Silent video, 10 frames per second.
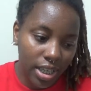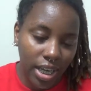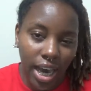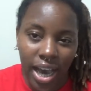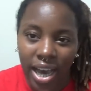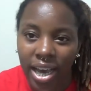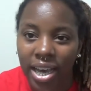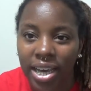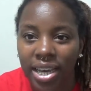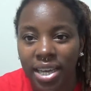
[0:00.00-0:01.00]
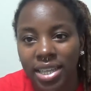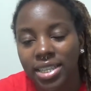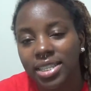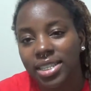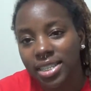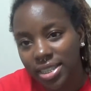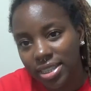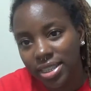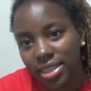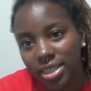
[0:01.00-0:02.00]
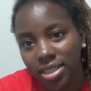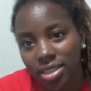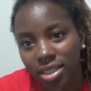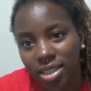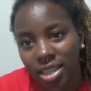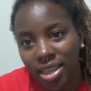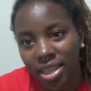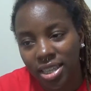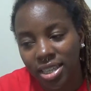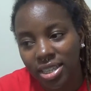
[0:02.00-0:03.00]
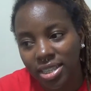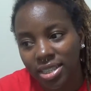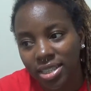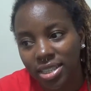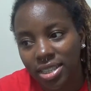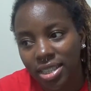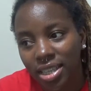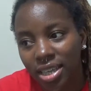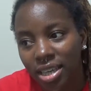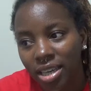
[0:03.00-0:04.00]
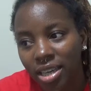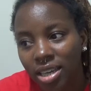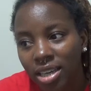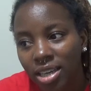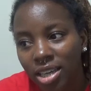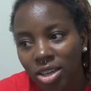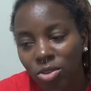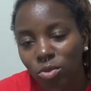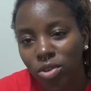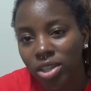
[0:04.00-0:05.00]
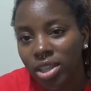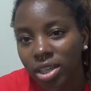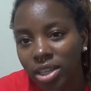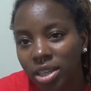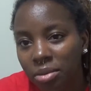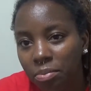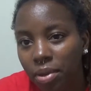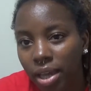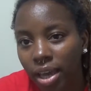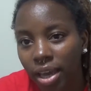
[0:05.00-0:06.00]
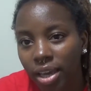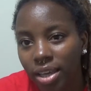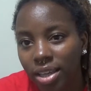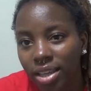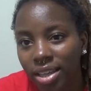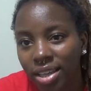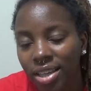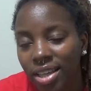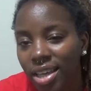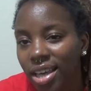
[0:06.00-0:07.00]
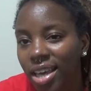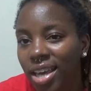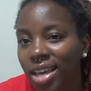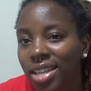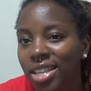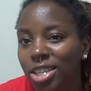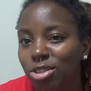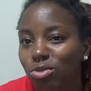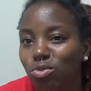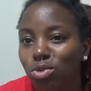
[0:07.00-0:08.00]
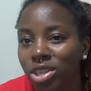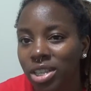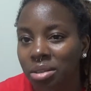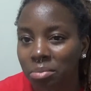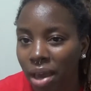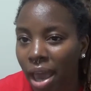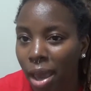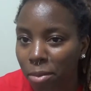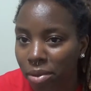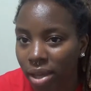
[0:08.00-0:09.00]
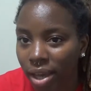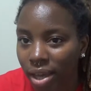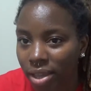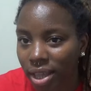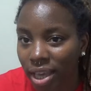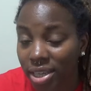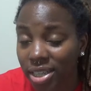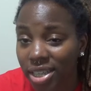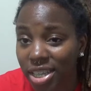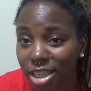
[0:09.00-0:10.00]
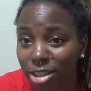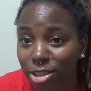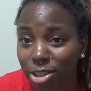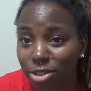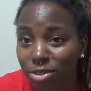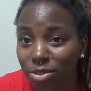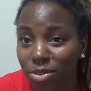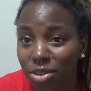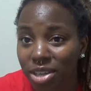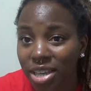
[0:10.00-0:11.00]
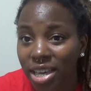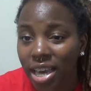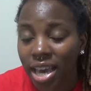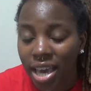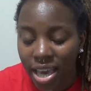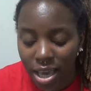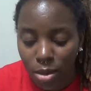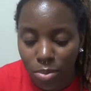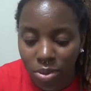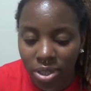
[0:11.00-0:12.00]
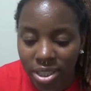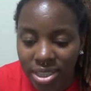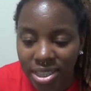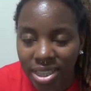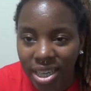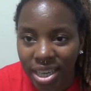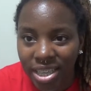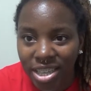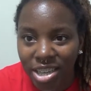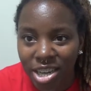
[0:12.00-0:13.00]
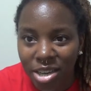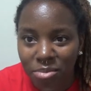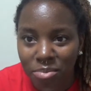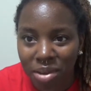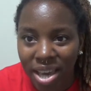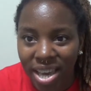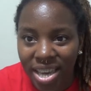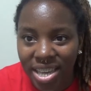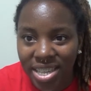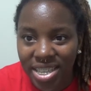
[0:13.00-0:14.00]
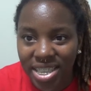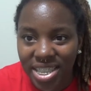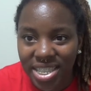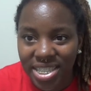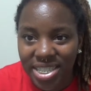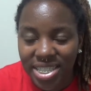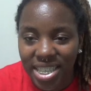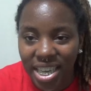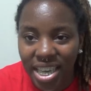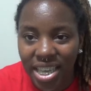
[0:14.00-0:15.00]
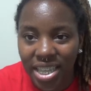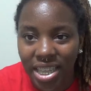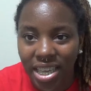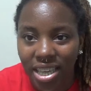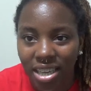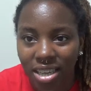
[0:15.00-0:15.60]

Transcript: God took this really good plant and this really bad plant that could kill you and put it together and made this healing